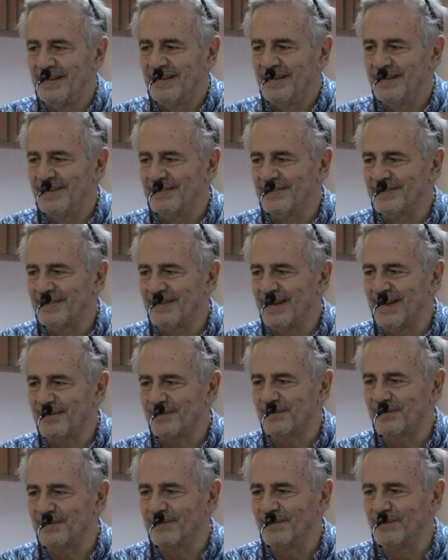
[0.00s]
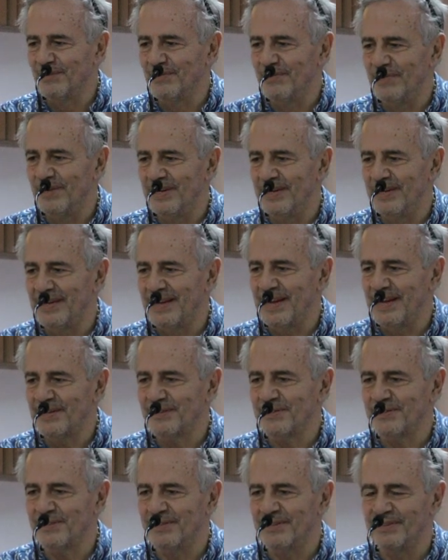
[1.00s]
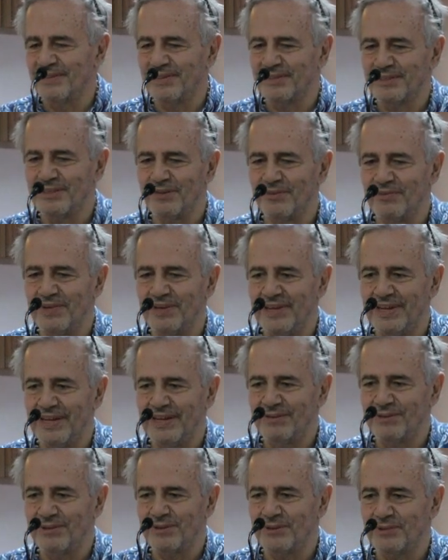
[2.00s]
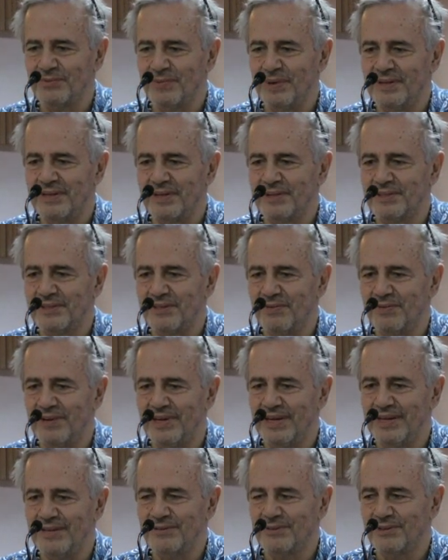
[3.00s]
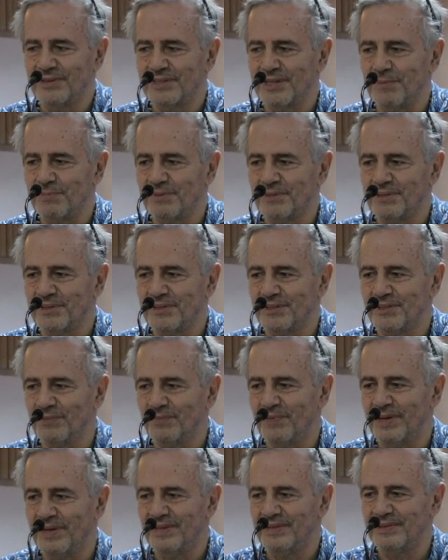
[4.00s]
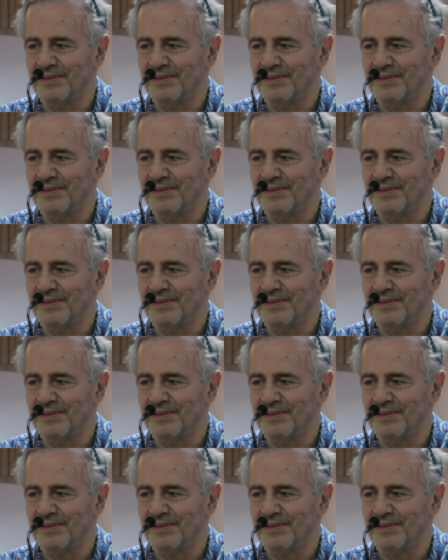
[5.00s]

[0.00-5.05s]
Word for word: Is an accident really an accident? Does it relate to, when does it relate to substance and when it